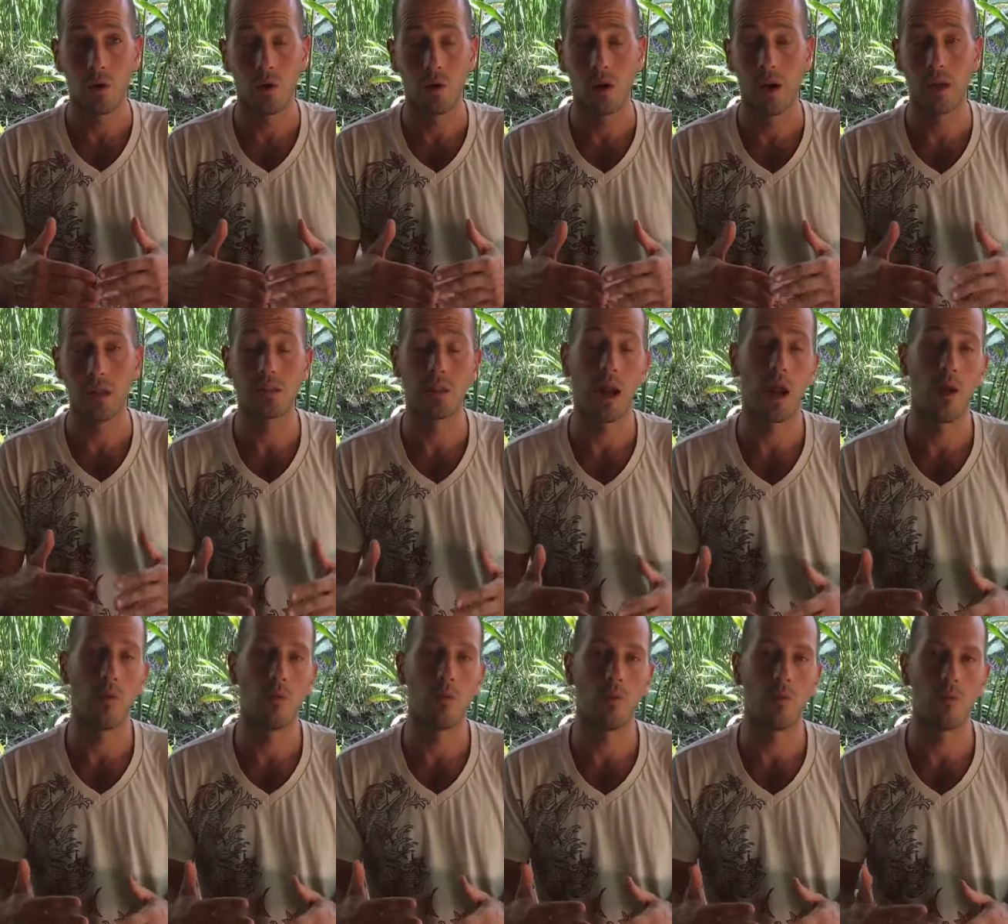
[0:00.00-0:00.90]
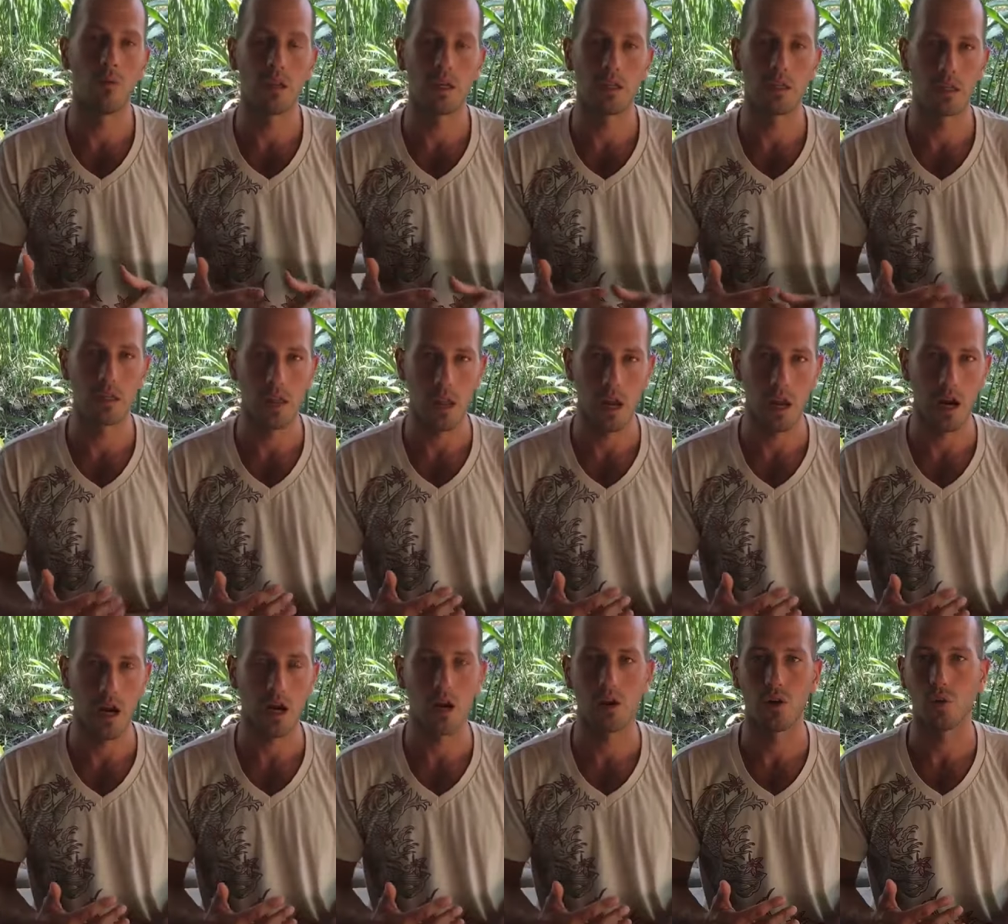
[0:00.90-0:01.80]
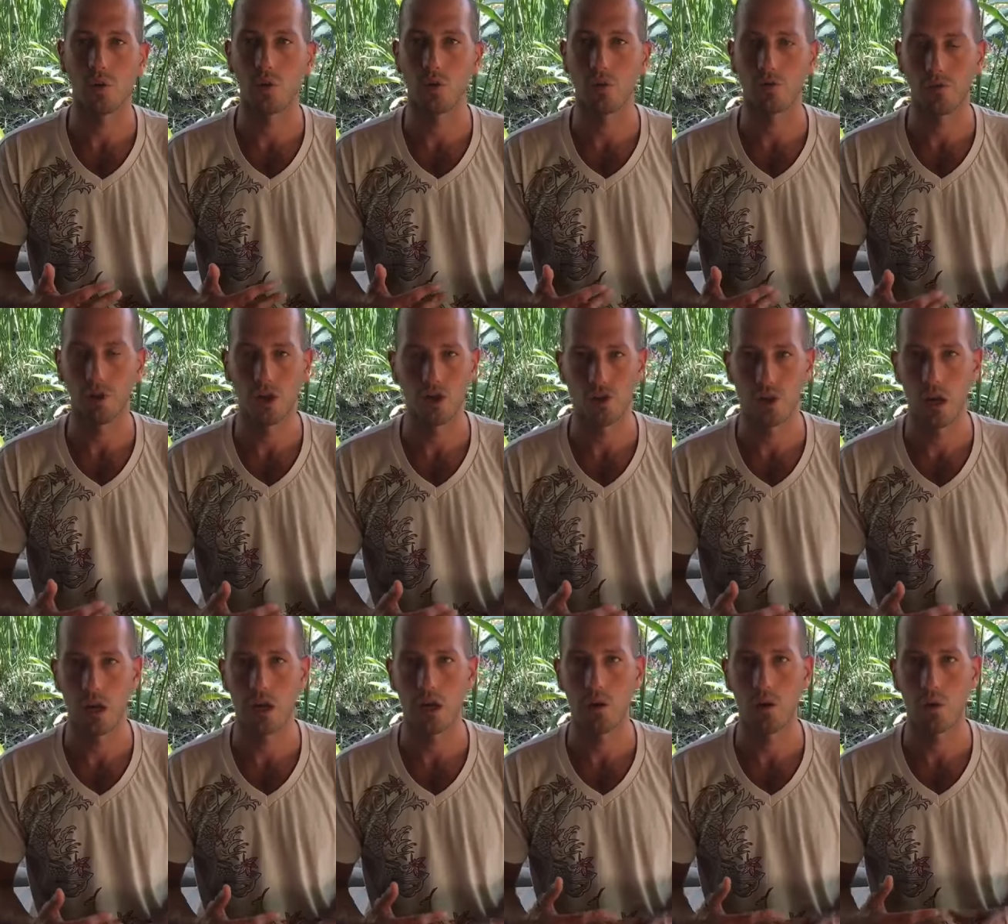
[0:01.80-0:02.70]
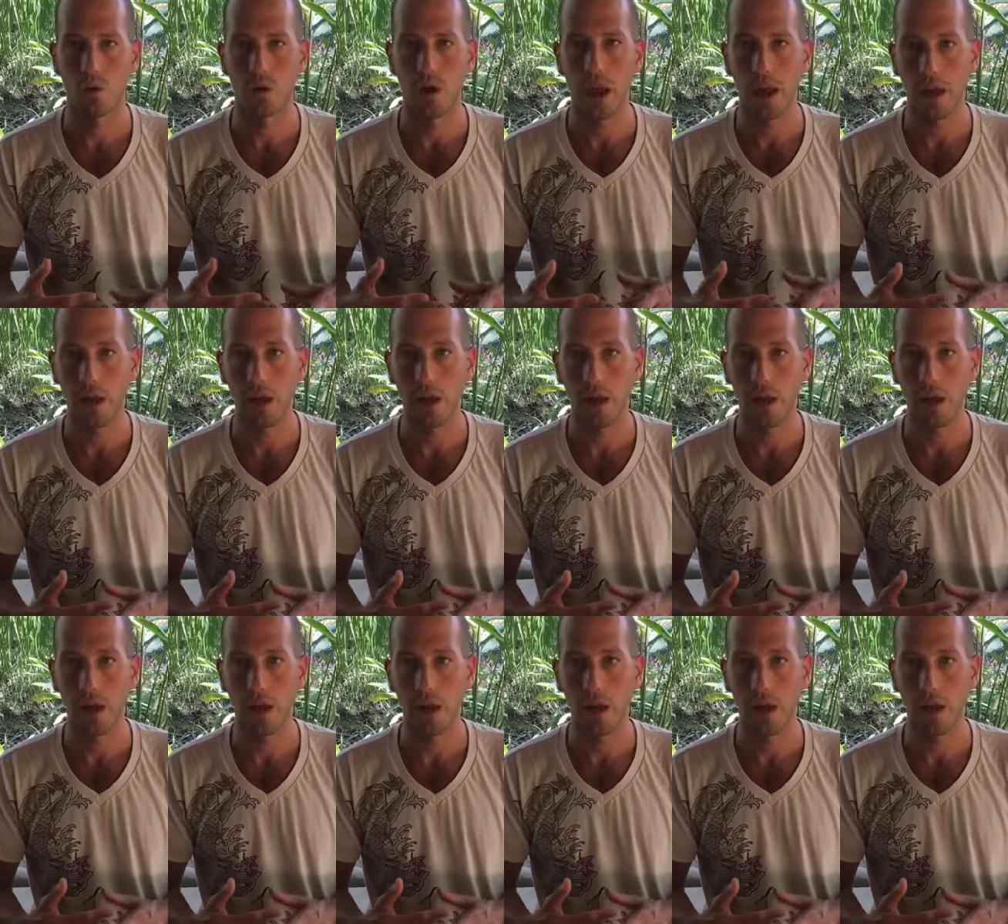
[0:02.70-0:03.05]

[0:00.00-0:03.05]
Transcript: or any time when we get scared or frustrated or